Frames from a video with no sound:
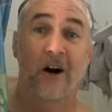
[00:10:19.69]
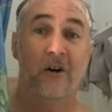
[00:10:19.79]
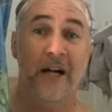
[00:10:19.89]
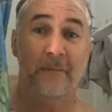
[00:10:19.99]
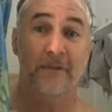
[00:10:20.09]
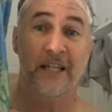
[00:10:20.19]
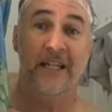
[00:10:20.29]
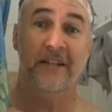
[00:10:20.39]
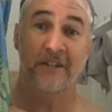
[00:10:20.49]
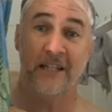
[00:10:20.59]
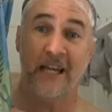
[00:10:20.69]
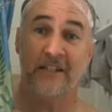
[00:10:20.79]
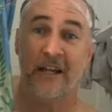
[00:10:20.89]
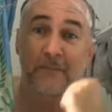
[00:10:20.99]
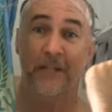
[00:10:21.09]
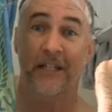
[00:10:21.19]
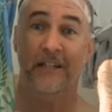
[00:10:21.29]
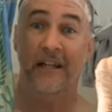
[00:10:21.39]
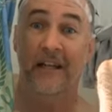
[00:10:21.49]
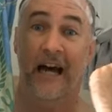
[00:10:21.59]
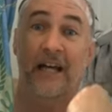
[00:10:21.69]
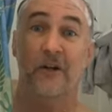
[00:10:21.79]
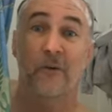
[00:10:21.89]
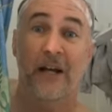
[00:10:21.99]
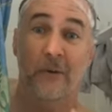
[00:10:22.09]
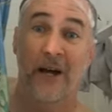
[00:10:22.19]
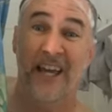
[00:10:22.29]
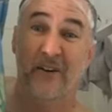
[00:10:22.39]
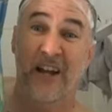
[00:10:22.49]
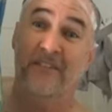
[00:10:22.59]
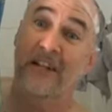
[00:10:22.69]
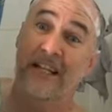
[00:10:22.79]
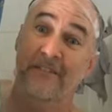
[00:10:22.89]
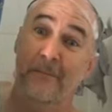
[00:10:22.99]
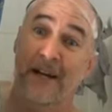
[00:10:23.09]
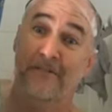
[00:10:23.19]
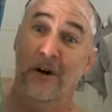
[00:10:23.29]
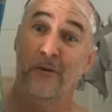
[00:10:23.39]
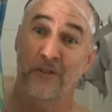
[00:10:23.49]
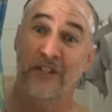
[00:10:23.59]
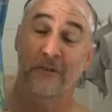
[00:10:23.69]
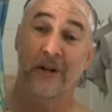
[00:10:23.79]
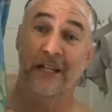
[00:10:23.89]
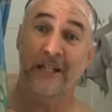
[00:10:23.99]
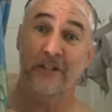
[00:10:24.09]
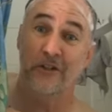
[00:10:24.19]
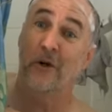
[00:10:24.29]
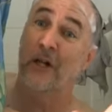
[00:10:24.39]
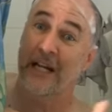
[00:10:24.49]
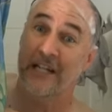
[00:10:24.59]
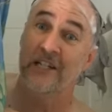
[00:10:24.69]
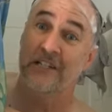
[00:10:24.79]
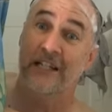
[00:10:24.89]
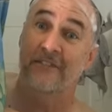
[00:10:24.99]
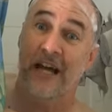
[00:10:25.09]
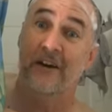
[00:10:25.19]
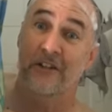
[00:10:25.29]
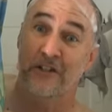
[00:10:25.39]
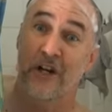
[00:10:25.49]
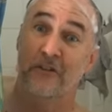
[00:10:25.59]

when you know what to buy at Epic Review guys we give it a try What does the